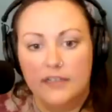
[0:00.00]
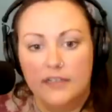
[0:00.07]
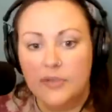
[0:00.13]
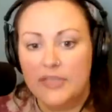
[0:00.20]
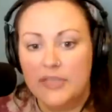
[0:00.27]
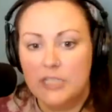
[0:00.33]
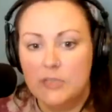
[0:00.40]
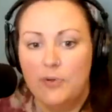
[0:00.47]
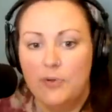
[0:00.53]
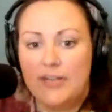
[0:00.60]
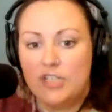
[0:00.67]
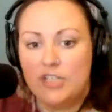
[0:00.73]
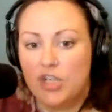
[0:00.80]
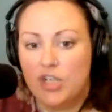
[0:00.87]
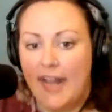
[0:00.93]
So at this
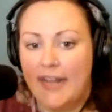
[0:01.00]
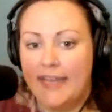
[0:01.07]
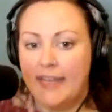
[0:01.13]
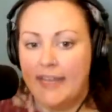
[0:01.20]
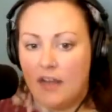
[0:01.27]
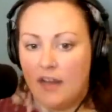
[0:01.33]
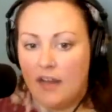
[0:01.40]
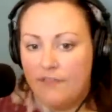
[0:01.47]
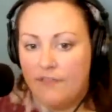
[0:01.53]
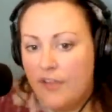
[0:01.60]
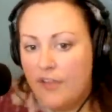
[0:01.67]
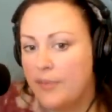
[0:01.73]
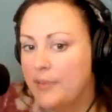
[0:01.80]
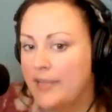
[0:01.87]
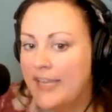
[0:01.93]
point, tracking of
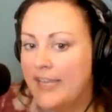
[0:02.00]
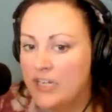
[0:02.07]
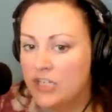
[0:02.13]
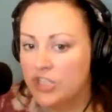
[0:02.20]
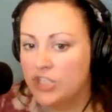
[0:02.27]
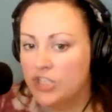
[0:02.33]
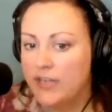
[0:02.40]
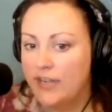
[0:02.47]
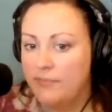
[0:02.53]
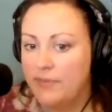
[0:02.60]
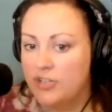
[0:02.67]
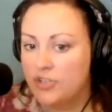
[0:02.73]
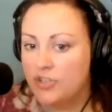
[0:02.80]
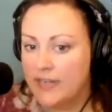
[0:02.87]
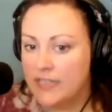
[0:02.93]
the plane should have
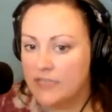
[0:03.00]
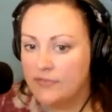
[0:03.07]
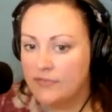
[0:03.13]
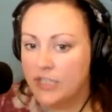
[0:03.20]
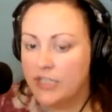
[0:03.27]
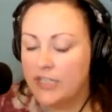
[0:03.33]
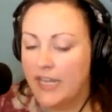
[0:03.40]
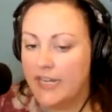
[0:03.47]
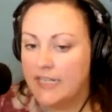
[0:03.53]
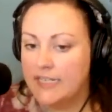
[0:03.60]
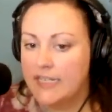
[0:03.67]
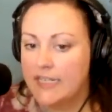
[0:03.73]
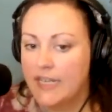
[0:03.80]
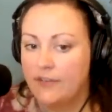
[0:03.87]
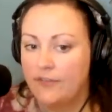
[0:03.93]
been transferred, like I
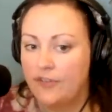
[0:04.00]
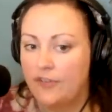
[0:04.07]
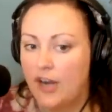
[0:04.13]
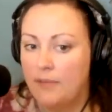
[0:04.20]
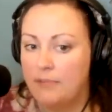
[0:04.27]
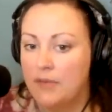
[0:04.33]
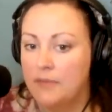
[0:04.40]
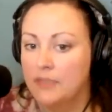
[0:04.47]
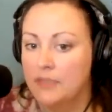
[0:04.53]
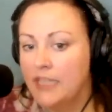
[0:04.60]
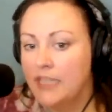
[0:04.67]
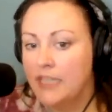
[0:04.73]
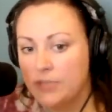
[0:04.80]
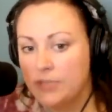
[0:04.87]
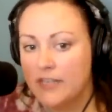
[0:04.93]
said, from
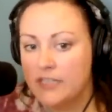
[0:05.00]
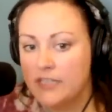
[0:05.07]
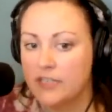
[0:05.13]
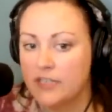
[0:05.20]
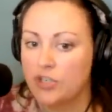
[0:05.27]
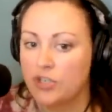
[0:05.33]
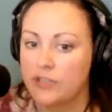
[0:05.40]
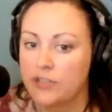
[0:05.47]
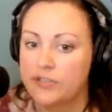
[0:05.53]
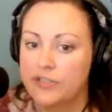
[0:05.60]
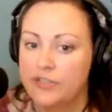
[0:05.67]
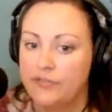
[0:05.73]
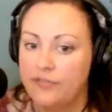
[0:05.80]
Malaysia based controllers